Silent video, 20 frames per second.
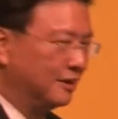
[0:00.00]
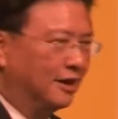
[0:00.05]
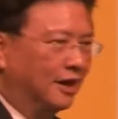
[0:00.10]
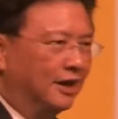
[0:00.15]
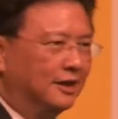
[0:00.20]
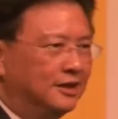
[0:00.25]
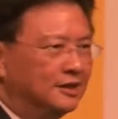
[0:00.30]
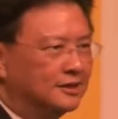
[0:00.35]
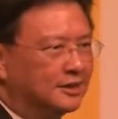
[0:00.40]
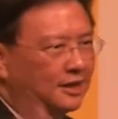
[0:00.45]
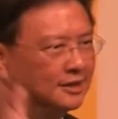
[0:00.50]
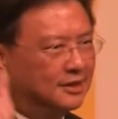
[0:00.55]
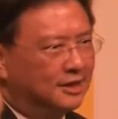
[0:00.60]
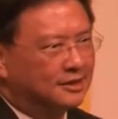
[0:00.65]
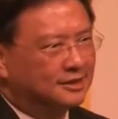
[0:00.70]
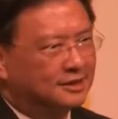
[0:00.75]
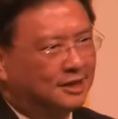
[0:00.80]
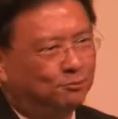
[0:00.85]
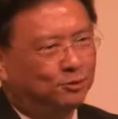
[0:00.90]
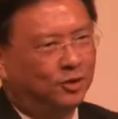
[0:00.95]
And these are
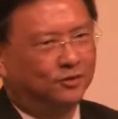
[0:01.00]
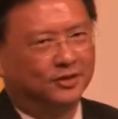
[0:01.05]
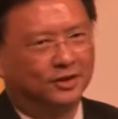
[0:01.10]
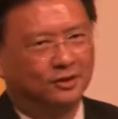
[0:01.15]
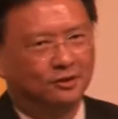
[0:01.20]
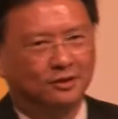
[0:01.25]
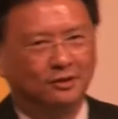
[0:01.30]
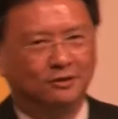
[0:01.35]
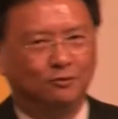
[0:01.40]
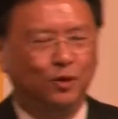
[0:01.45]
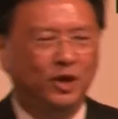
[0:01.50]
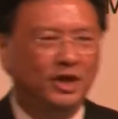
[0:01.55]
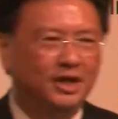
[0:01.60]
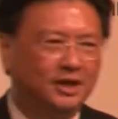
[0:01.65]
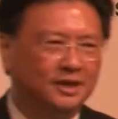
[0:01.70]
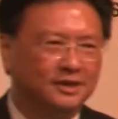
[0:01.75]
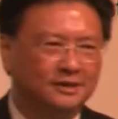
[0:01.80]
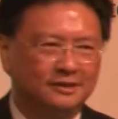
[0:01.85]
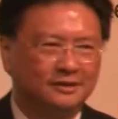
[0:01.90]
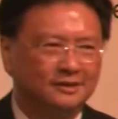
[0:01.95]
just some of the
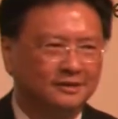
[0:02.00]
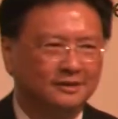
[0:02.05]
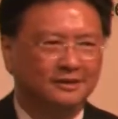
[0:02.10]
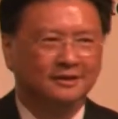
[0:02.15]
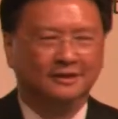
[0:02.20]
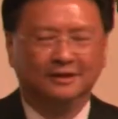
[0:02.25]
winners